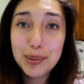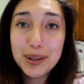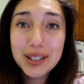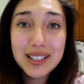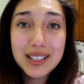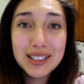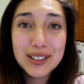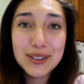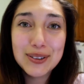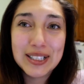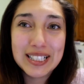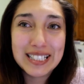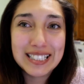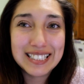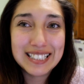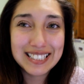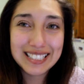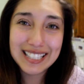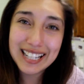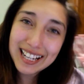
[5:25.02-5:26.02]
But
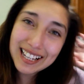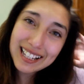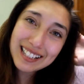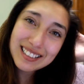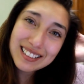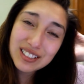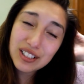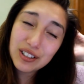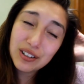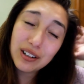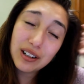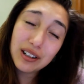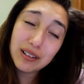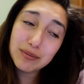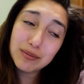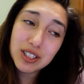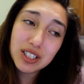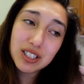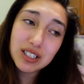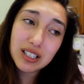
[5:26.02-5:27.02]
anyways, yeah, so
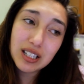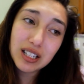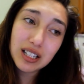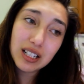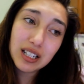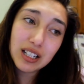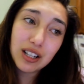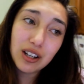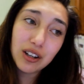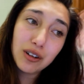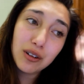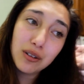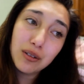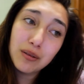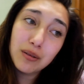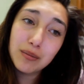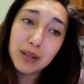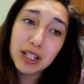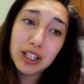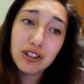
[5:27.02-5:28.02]
I'm just gonna go
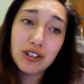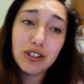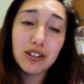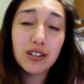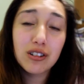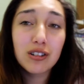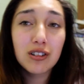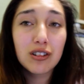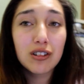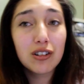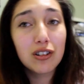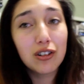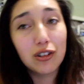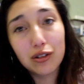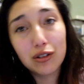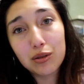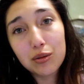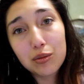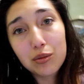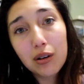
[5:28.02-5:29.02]
make sure
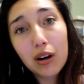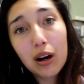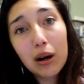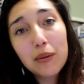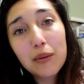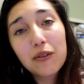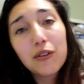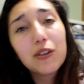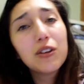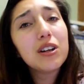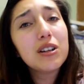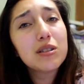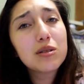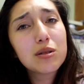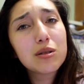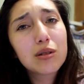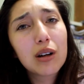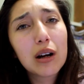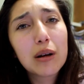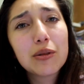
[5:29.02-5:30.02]
you subscribe if you're not
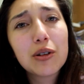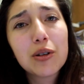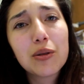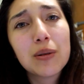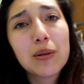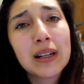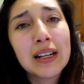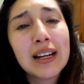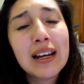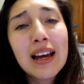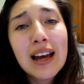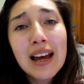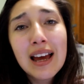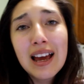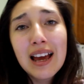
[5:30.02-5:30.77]
subscribed already.